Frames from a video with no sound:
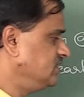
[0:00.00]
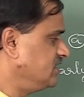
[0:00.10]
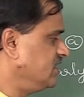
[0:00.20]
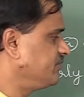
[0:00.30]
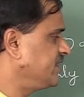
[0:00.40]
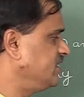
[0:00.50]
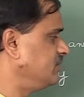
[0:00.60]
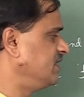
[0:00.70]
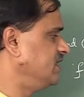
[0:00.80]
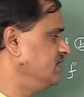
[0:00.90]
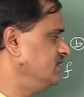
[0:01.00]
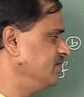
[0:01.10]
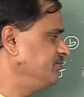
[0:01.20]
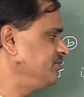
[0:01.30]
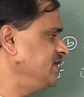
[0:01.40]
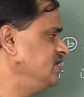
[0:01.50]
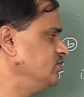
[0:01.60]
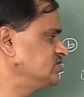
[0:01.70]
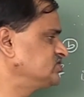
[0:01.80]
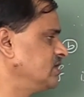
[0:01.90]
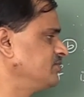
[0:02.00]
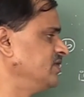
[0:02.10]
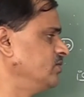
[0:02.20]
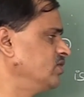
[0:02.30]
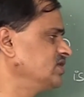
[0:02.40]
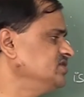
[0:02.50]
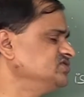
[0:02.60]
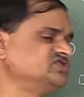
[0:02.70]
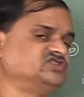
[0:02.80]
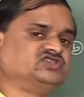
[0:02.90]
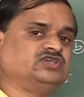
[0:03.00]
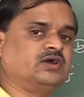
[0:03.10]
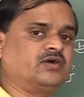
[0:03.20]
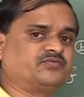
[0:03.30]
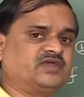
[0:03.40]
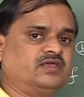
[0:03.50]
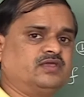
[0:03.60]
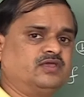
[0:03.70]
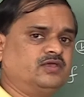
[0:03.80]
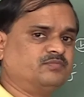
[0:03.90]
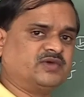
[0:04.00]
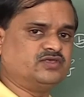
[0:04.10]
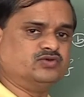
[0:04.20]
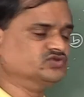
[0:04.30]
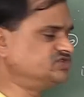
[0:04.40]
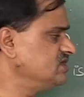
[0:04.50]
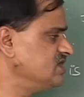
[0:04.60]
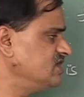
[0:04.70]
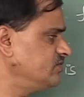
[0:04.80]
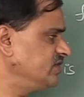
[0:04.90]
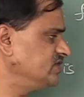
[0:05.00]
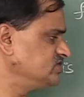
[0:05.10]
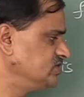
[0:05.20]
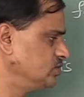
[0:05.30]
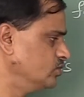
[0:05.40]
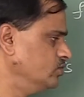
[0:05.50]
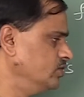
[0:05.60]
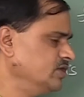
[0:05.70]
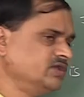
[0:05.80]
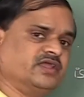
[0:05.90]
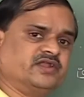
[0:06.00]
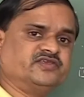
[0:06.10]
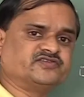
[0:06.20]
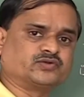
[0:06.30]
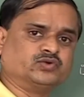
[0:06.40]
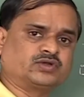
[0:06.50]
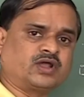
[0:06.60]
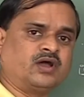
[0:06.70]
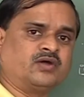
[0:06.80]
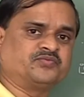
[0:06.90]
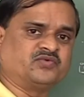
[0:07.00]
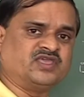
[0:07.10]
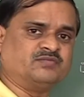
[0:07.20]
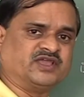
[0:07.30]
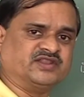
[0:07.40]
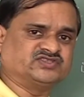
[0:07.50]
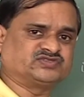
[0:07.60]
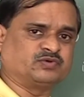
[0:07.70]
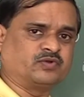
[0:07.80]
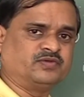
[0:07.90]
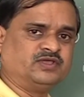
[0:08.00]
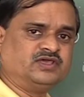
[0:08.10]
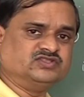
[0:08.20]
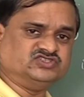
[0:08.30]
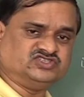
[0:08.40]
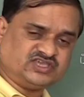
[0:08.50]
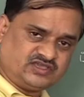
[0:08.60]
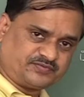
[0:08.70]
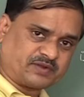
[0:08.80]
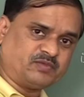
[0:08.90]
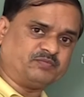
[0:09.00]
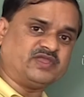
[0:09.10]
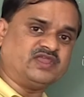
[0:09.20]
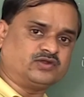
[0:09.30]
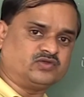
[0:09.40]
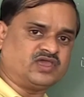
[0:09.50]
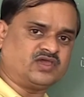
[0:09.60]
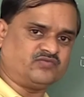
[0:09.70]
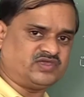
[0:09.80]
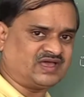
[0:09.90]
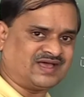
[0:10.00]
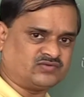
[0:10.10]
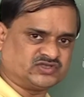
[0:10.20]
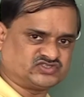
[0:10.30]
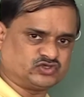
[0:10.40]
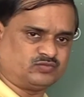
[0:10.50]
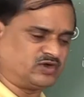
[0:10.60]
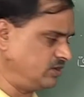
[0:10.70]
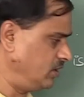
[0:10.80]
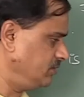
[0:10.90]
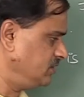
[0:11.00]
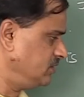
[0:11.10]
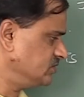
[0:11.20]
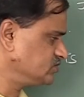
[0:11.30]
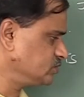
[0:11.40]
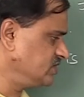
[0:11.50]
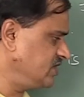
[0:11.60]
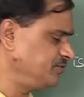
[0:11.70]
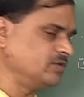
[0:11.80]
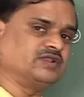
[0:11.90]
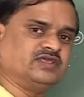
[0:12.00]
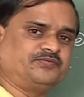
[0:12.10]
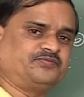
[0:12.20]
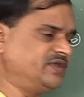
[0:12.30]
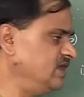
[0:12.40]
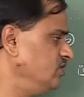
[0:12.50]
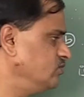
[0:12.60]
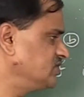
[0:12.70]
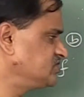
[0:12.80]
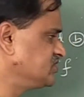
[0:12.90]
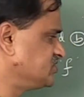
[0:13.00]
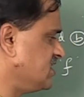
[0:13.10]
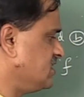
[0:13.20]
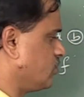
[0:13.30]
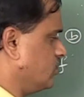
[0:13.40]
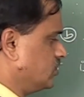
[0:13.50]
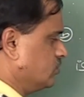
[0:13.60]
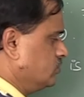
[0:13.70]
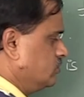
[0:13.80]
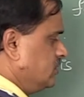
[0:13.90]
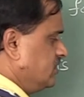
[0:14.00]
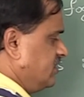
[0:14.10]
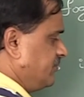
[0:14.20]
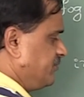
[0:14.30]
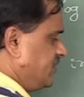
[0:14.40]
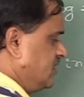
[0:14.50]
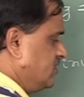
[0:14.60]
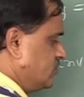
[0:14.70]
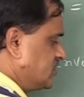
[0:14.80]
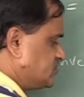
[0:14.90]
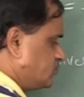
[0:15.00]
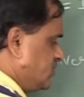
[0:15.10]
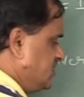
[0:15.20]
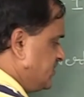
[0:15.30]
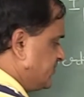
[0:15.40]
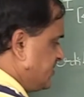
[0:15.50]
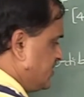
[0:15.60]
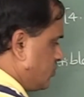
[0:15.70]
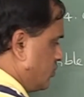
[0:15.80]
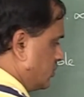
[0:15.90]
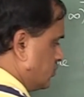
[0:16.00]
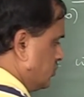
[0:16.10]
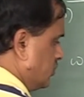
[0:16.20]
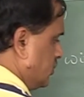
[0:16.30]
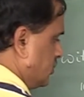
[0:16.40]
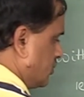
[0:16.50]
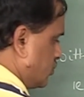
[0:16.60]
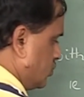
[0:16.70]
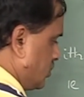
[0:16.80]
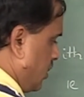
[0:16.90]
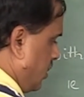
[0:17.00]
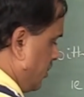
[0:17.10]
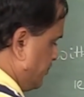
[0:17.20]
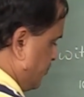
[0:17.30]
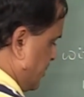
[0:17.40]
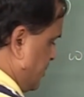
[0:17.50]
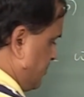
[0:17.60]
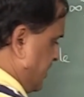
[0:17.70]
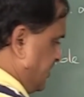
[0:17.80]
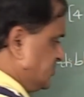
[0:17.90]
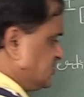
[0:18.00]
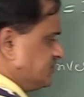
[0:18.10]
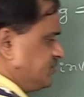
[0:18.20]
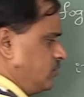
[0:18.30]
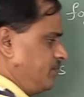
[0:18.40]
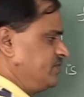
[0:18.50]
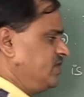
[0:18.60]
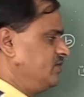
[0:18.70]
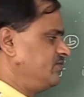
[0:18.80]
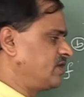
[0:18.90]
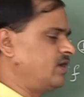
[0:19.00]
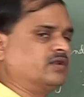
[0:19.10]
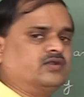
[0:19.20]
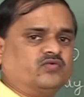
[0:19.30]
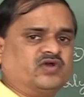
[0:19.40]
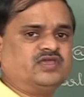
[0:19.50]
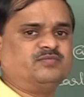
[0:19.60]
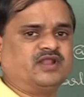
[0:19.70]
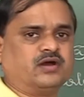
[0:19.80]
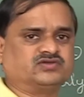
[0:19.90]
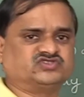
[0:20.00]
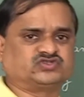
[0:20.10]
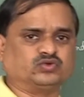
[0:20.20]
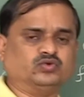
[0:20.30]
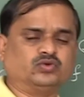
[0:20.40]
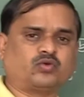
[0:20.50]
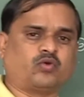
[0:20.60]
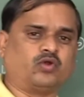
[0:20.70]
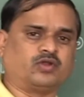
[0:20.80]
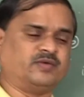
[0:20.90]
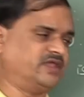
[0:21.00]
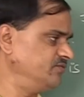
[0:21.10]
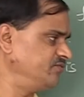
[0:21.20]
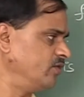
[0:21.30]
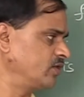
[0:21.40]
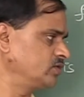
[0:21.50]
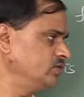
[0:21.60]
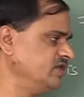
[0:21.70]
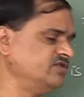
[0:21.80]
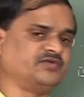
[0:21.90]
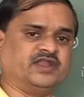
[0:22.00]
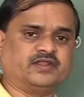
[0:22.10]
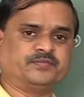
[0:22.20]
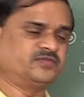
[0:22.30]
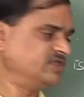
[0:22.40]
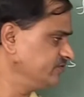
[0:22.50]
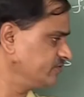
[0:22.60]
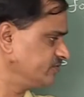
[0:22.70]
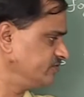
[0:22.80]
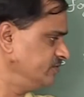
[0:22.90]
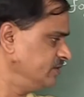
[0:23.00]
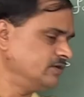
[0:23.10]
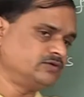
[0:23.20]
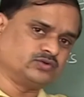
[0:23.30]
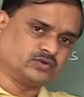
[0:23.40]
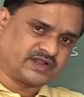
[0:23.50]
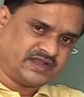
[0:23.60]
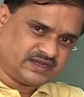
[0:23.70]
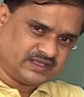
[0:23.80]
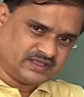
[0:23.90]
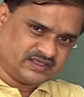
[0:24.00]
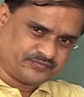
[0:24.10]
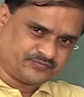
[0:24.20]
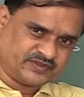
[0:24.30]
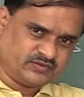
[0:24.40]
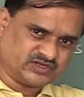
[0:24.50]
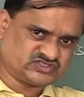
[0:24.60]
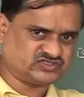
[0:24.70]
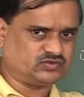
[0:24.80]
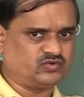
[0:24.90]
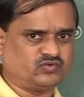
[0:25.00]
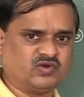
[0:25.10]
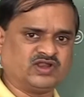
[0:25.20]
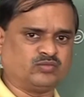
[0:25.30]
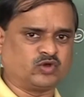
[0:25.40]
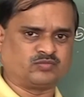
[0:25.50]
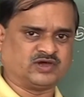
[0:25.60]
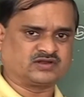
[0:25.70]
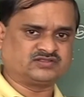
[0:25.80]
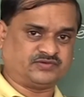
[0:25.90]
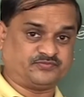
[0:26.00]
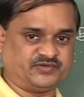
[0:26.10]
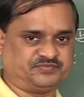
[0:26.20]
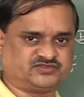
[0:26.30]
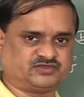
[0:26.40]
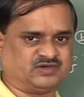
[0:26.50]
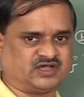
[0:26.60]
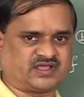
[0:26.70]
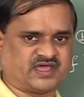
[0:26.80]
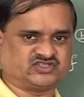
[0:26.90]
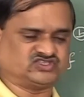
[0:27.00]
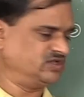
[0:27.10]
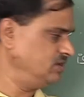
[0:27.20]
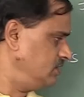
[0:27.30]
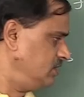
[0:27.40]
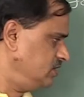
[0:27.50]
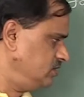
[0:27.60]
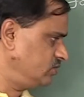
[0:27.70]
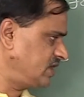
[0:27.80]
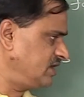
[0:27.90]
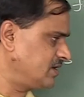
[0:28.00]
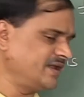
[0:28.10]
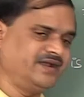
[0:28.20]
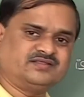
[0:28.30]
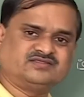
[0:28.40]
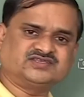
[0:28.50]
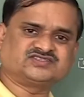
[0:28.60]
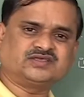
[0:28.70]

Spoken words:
defined by f inverse of y. What is g of y? By using equation 2, it is root of y minus 4. G from b to a we have assumed, you know. So therefore f inverse is equal to f inverse y is equal to root of y minus 4 for all y belongs to codomain 4 to infinity. So to writing f inverse, one more mark, the fifth mark actually. You can write this